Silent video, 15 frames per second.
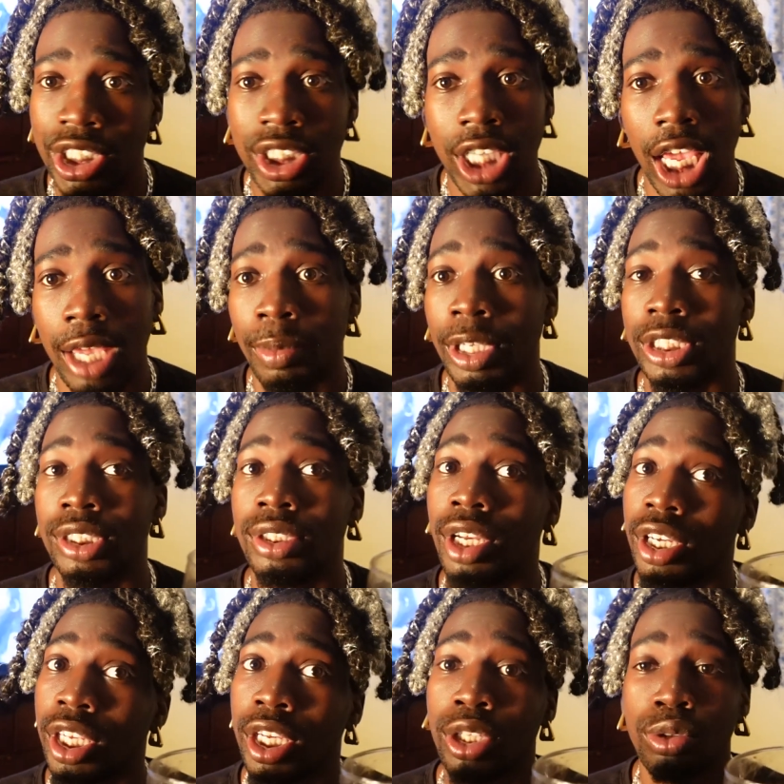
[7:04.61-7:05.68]
She came and
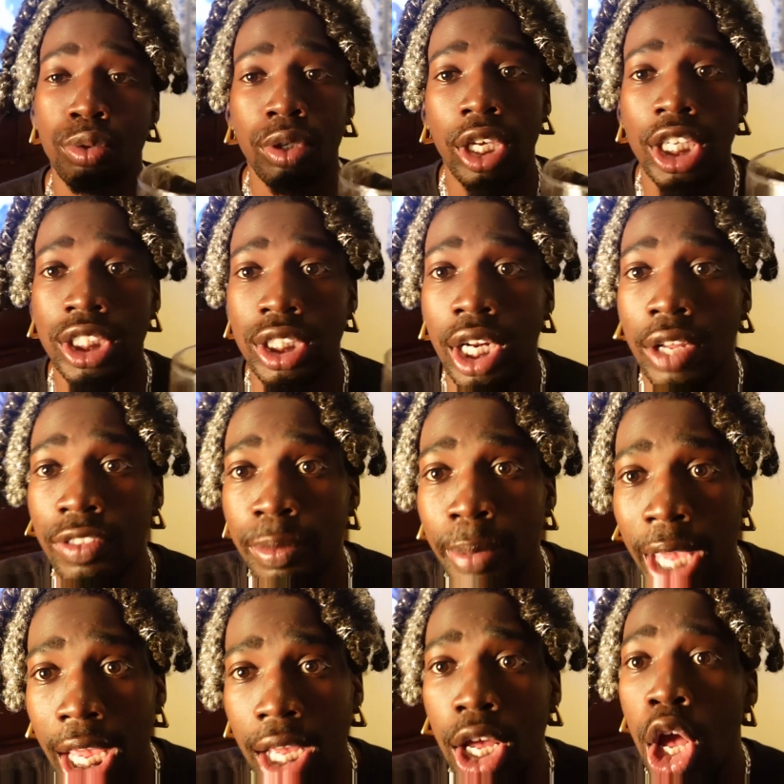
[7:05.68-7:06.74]
snuck in through the kitchen out the
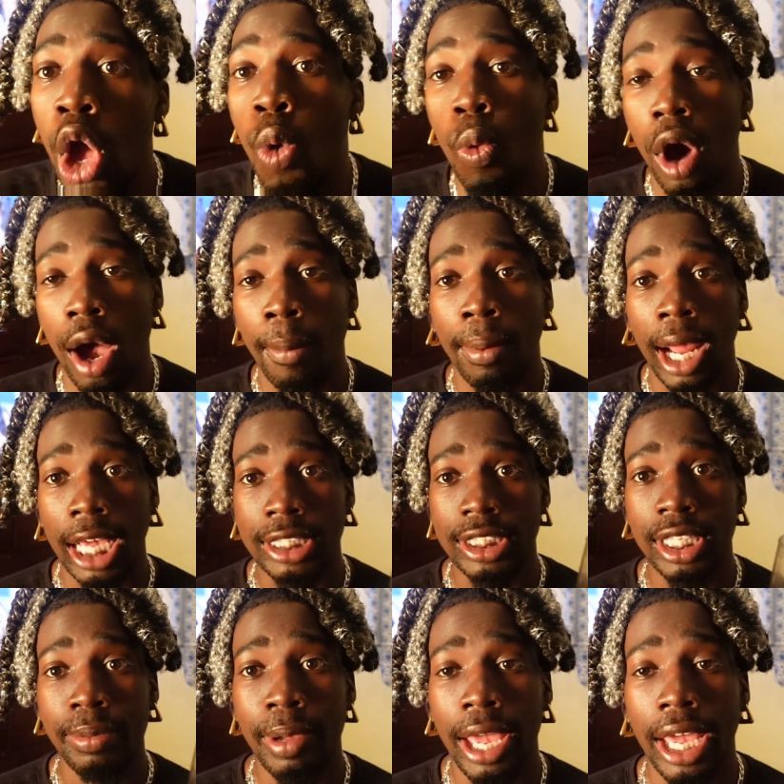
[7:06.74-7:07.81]
back with her black
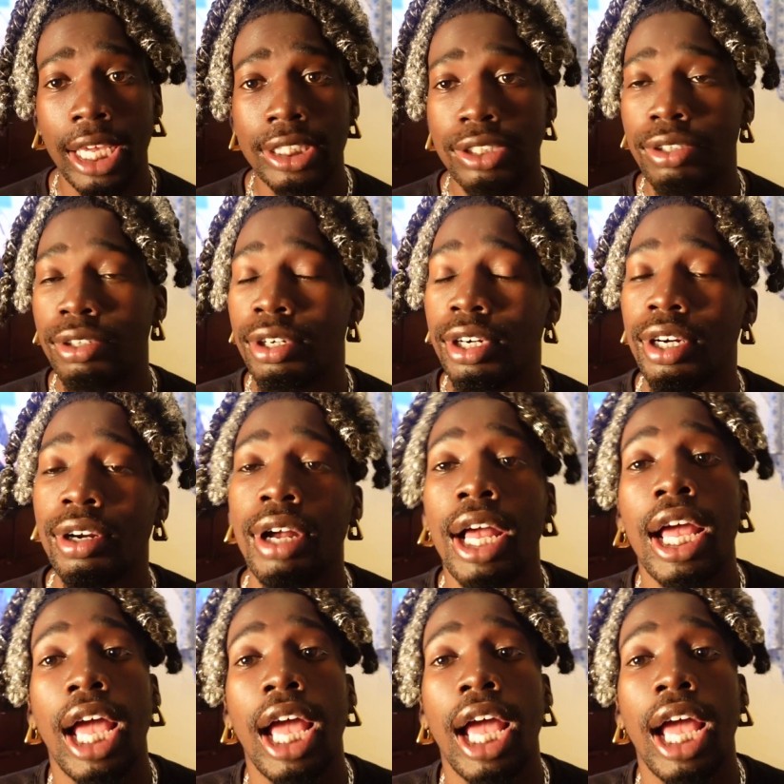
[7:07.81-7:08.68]
ski mask, girl,